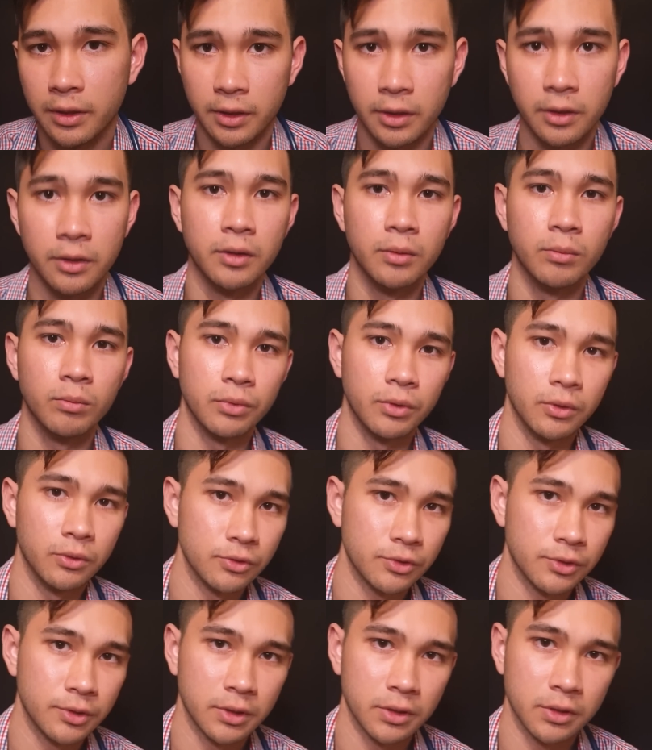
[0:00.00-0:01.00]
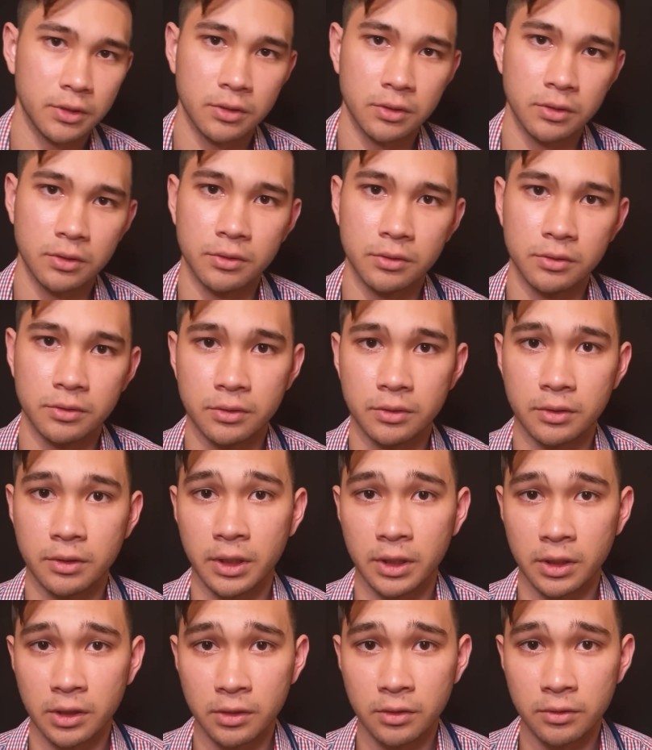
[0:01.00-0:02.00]
head impulse test is
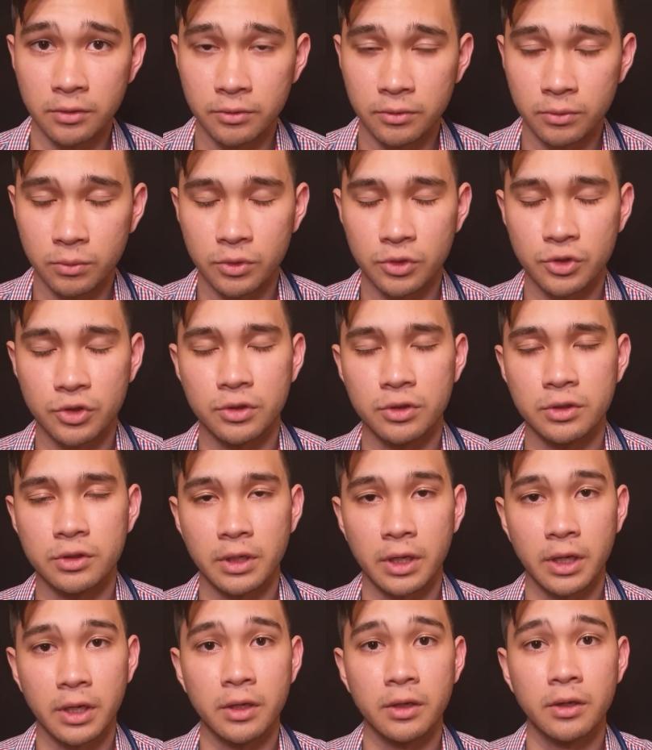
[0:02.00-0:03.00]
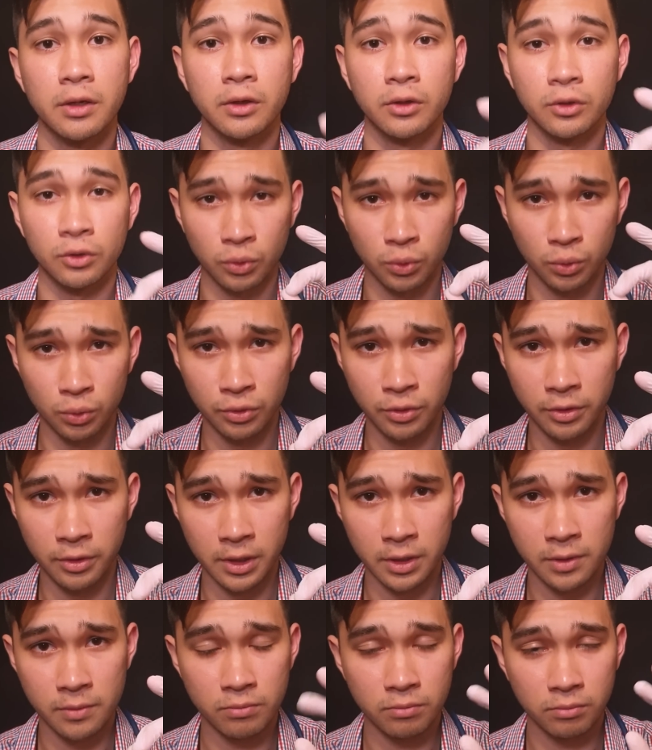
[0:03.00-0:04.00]
negative, which is a good
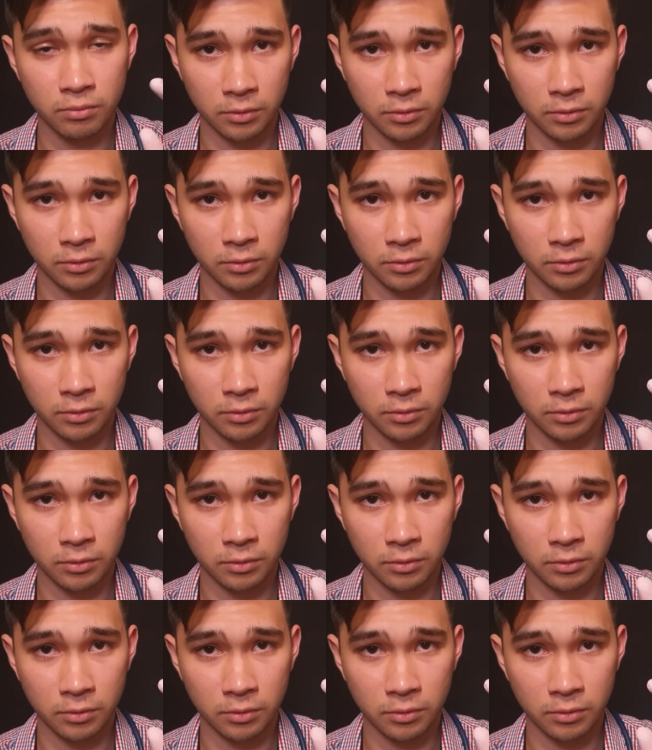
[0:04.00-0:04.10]
thing.